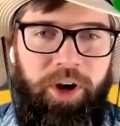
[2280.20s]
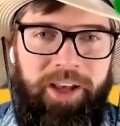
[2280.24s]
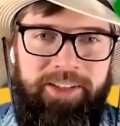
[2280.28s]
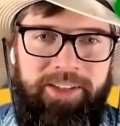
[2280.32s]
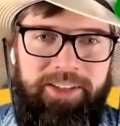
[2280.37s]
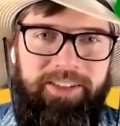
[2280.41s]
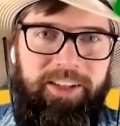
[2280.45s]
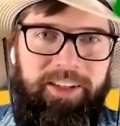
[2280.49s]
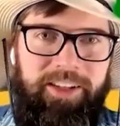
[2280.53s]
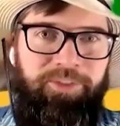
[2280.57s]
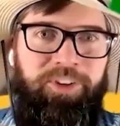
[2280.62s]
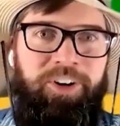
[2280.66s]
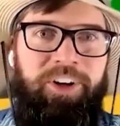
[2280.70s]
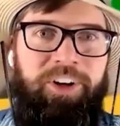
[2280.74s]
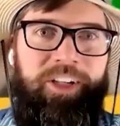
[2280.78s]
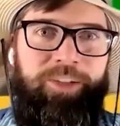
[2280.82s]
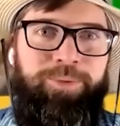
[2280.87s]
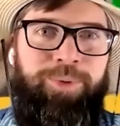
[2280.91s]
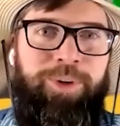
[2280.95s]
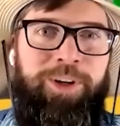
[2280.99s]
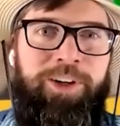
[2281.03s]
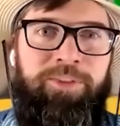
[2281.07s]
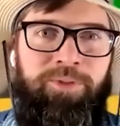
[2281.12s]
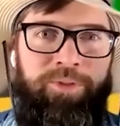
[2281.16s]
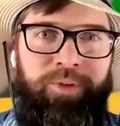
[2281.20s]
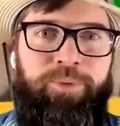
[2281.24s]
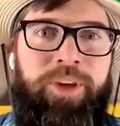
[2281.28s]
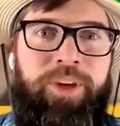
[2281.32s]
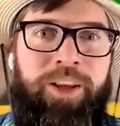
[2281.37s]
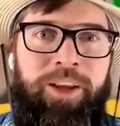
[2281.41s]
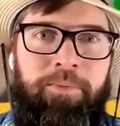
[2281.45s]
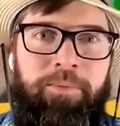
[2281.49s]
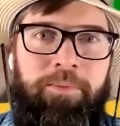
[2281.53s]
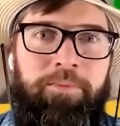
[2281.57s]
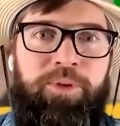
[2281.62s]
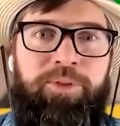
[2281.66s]
has a different experience from
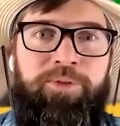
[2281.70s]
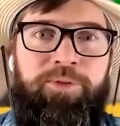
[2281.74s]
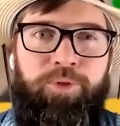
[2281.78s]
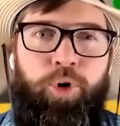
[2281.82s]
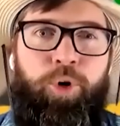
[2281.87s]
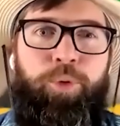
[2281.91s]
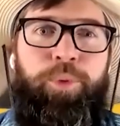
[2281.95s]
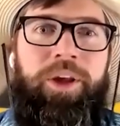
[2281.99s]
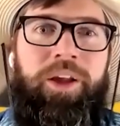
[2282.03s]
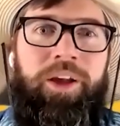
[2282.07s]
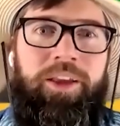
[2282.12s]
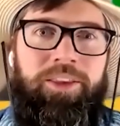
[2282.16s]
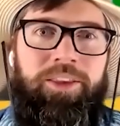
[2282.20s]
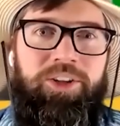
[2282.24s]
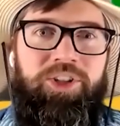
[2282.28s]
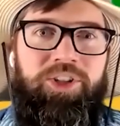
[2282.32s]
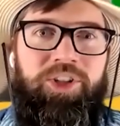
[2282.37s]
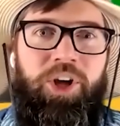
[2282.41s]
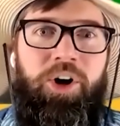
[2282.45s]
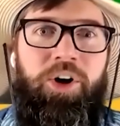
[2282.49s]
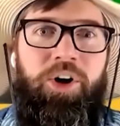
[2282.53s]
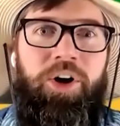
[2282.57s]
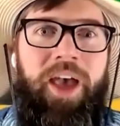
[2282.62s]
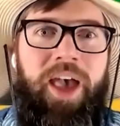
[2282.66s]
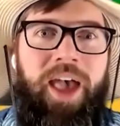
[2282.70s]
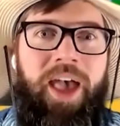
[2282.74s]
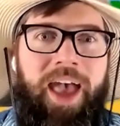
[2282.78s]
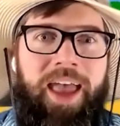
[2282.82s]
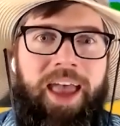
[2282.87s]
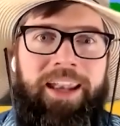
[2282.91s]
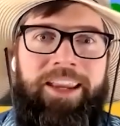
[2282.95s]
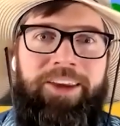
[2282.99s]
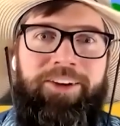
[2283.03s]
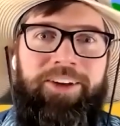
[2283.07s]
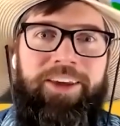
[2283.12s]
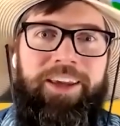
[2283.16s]
him performing on the show,
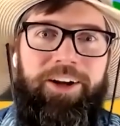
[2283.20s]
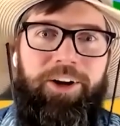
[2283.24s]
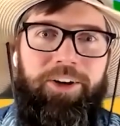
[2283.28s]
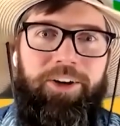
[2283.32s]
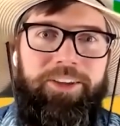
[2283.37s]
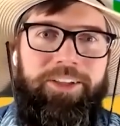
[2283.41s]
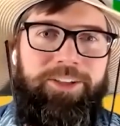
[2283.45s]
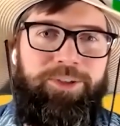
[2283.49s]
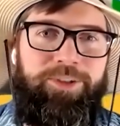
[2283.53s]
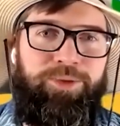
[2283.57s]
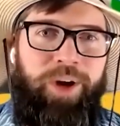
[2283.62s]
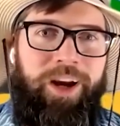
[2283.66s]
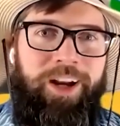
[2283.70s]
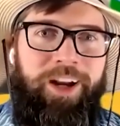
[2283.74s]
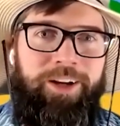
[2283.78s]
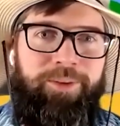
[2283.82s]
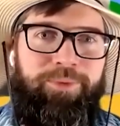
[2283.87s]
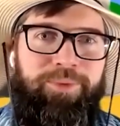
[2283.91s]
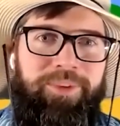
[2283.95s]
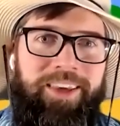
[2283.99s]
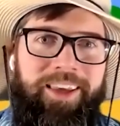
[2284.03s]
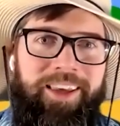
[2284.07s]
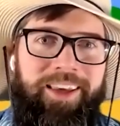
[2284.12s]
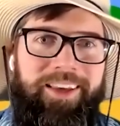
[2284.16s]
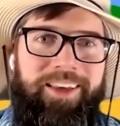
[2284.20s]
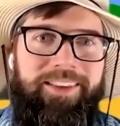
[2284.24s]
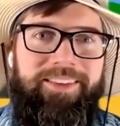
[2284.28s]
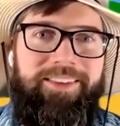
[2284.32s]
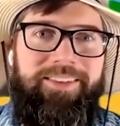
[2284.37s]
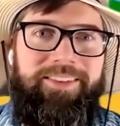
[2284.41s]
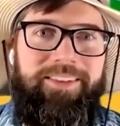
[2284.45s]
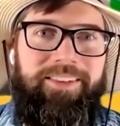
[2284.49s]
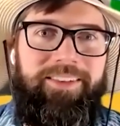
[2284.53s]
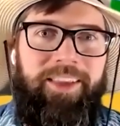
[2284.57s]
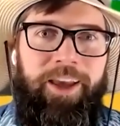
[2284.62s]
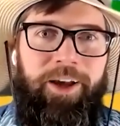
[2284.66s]
and he'd get all these random
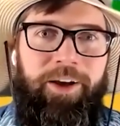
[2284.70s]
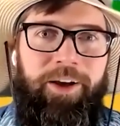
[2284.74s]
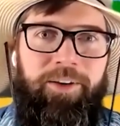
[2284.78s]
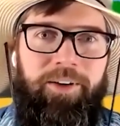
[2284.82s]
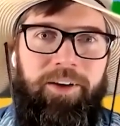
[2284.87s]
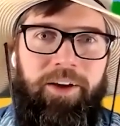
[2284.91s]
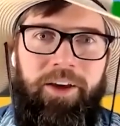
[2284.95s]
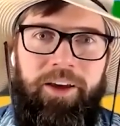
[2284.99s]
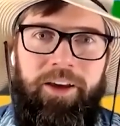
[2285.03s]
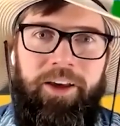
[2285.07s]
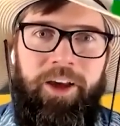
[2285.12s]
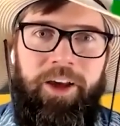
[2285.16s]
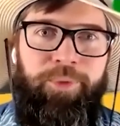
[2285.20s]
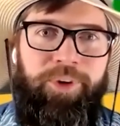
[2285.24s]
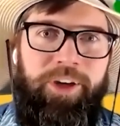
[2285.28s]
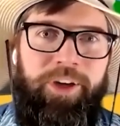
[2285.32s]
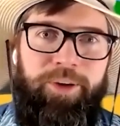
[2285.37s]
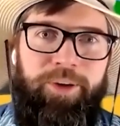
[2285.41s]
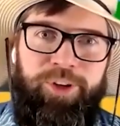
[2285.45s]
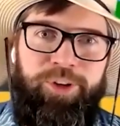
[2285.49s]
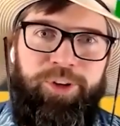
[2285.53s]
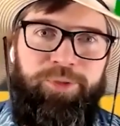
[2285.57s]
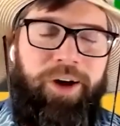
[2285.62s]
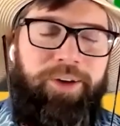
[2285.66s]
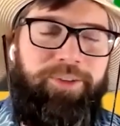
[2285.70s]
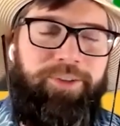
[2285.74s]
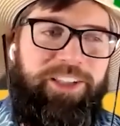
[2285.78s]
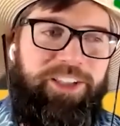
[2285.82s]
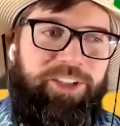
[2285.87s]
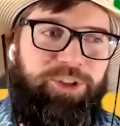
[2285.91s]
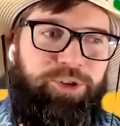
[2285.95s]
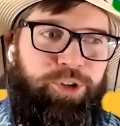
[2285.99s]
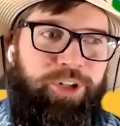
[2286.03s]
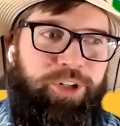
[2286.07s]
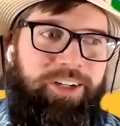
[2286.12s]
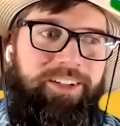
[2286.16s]
kids like coming up to him on the
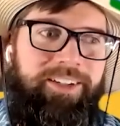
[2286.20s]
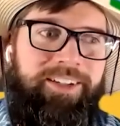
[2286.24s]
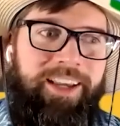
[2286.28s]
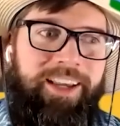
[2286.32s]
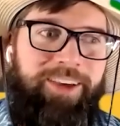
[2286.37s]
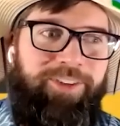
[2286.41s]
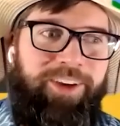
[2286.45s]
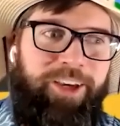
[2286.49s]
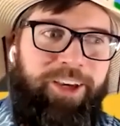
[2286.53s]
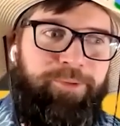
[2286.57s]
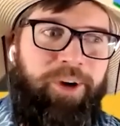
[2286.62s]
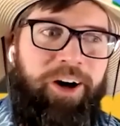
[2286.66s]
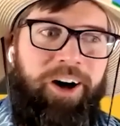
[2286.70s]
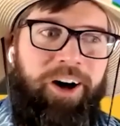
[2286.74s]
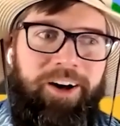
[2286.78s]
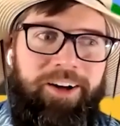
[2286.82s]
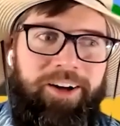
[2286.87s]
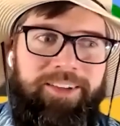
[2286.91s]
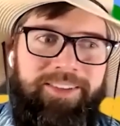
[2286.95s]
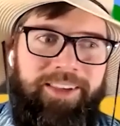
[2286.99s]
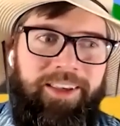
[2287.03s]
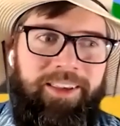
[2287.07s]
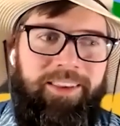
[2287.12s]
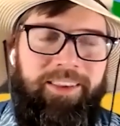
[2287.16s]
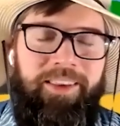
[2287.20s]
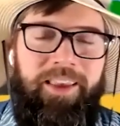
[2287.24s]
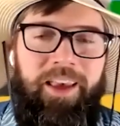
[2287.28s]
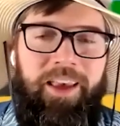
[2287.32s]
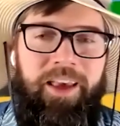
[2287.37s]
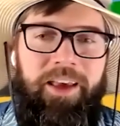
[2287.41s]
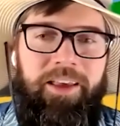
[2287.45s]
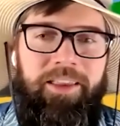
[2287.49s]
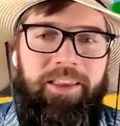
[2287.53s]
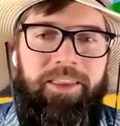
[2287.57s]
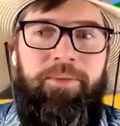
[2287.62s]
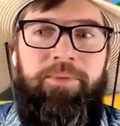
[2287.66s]
street, giving him hugs, and
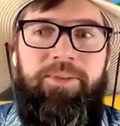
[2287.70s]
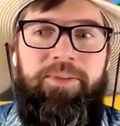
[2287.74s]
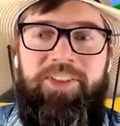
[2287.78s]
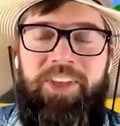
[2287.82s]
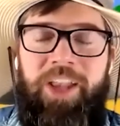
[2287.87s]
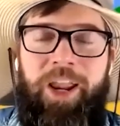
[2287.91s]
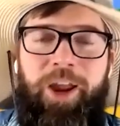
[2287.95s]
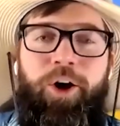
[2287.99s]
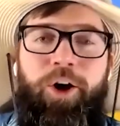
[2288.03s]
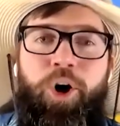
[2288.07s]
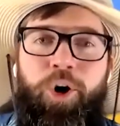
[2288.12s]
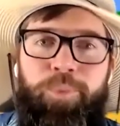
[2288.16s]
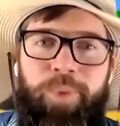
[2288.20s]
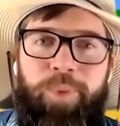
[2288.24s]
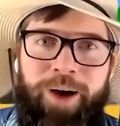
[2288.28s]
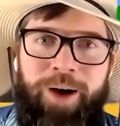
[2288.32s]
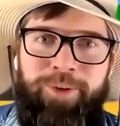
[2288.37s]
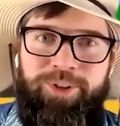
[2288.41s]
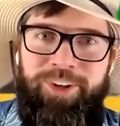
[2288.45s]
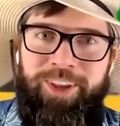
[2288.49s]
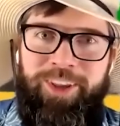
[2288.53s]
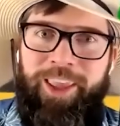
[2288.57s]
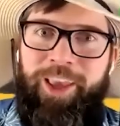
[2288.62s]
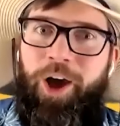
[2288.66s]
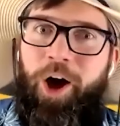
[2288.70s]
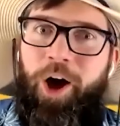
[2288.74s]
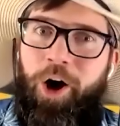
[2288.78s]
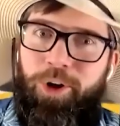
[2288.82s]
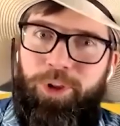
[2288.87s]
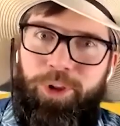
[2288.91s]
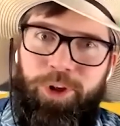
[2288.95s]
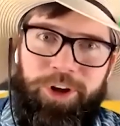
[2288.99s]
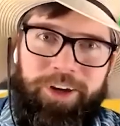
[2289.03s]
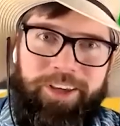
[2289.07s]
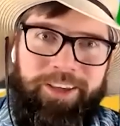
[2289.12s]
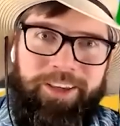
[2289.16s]
the stay-at-home moms are like, "Oh,
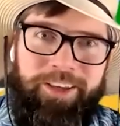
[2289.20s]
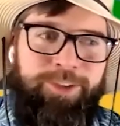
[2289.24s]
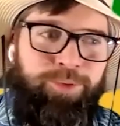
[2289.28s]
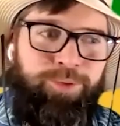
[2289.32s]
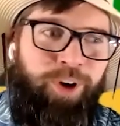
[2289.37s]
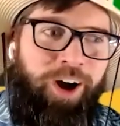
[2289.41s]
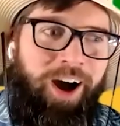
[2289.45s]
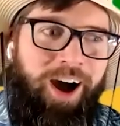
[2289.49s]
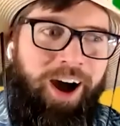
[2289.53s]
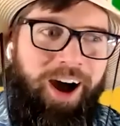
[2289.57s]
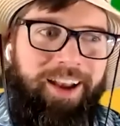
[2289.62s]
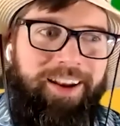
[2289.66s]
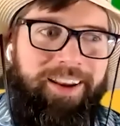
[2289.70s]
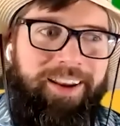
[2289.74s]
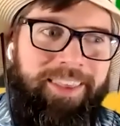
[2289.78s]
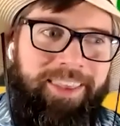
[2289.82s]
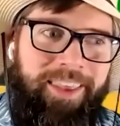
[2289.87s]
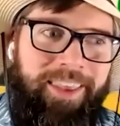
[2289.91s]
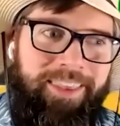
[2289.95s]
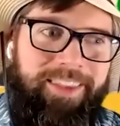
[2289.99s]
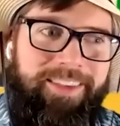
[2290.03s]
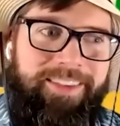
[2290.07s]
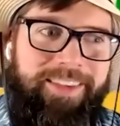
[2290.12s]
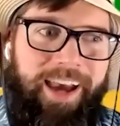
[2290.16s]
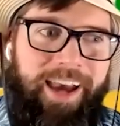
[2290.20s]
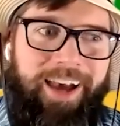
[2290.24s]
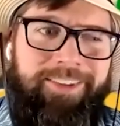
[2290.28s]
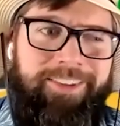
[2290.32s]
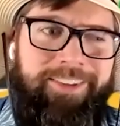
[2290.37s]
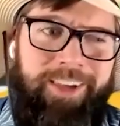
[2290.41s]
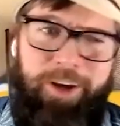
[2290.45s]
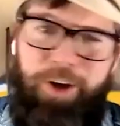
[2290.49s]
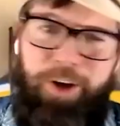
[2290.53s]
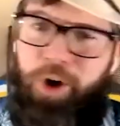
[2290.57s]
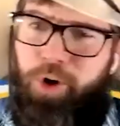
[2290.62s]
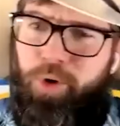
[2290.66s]
look, it's Ron," and then the dad's
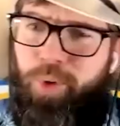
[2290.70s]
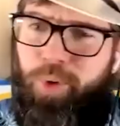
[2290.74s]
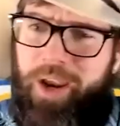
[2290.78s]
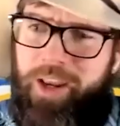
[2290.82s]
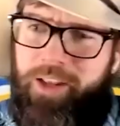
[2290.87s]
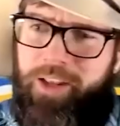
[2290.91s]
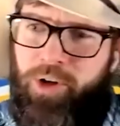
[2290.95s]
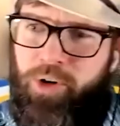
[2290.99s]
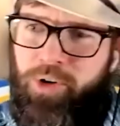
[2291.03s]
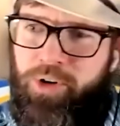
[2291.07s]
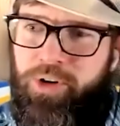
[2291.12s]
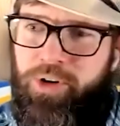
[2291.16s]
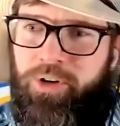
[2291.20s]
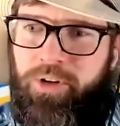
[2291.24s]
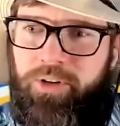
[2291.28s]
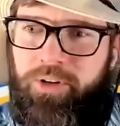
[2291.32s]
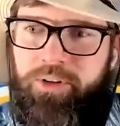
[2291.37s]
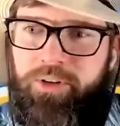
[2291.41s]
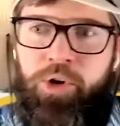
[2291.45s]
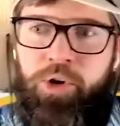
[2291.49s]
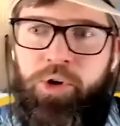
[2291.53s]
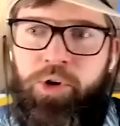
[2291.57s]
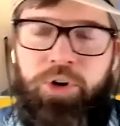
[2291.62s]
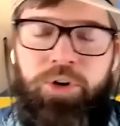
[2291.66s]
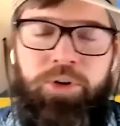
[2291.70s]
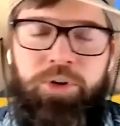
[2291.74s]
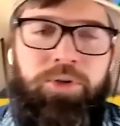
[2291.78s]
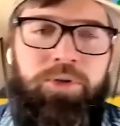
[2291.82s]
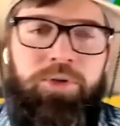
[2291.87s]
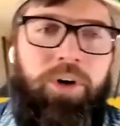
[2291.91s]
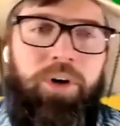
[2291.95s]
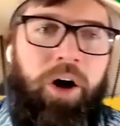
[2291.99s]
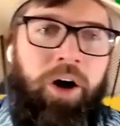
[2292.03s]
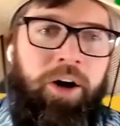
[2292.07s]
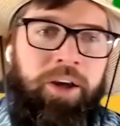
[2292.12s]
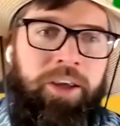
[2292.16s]
like, "Oh, wait, don't go
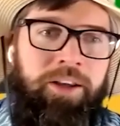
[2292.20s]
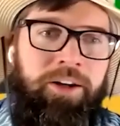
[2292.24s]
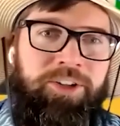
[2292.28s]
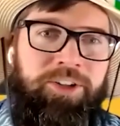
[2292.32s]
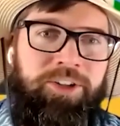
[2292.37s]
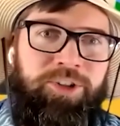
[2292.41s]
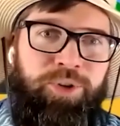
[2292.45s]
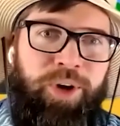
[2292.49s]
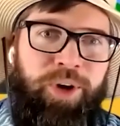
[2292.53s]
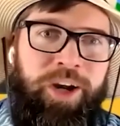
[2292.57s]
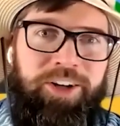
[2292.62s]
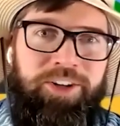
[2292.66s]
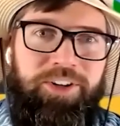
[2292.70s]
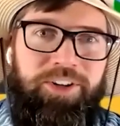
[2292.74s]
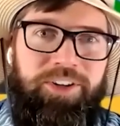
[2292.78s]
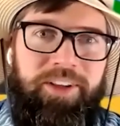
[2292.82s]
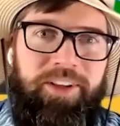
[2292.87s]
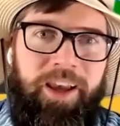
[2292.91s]
hugging a stranger.